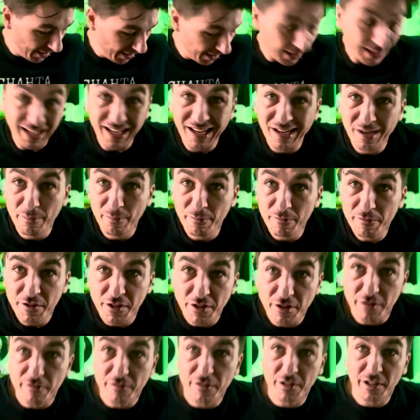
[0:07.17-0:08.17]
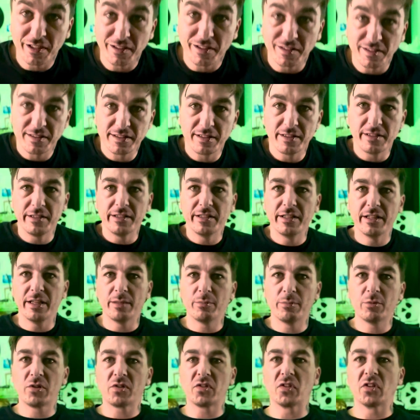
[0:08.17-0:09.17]
Yeah, I'm feeling fucking silly today.
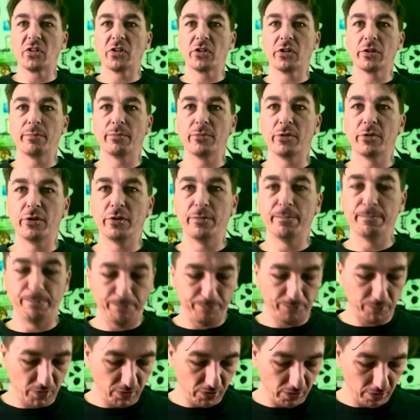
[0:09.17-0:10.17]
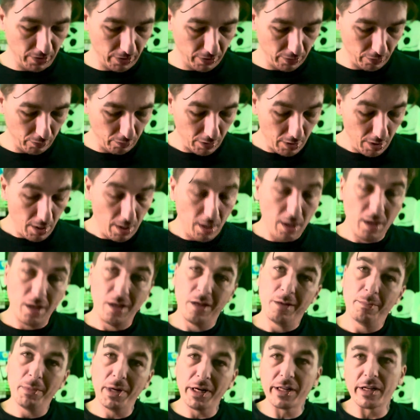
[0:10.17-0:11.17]
I'm just in a good mood. So,
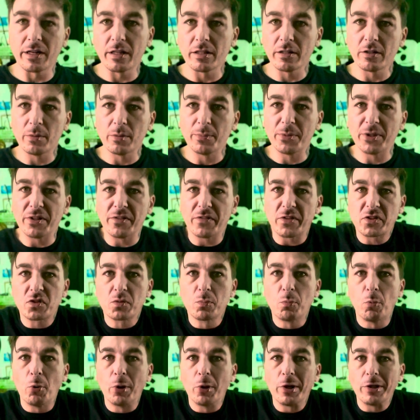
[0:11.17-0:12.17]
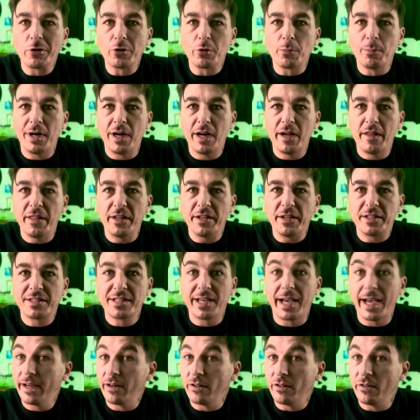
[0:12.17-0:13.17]
might have got a little bit of a spoiler by the
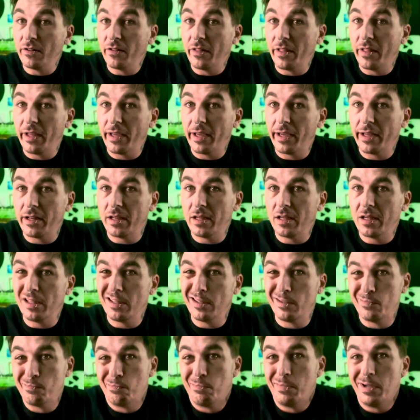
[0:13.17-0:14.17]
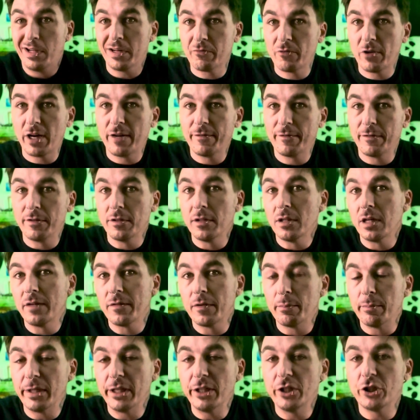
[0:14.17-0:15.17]
title that bought a rifle off of
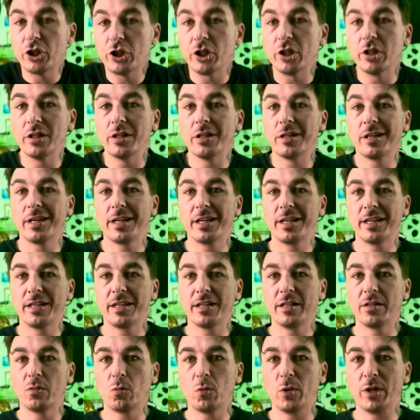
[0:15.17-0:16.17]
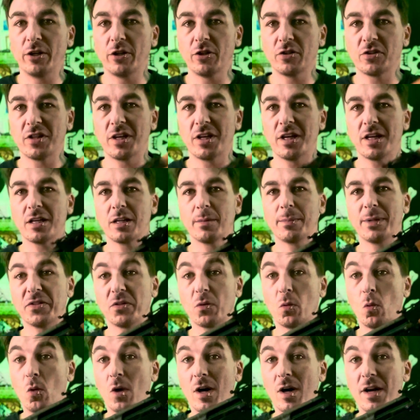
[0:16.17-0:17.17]
Misha, and we are talking about
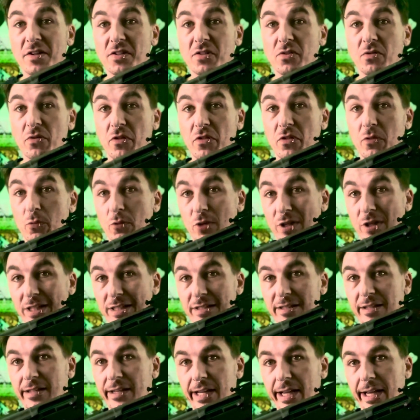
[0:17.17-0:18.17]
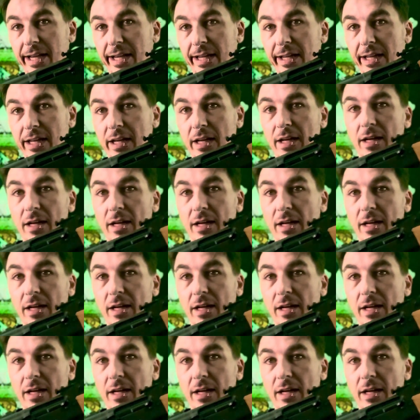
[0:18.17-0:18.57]
the WASR3 today.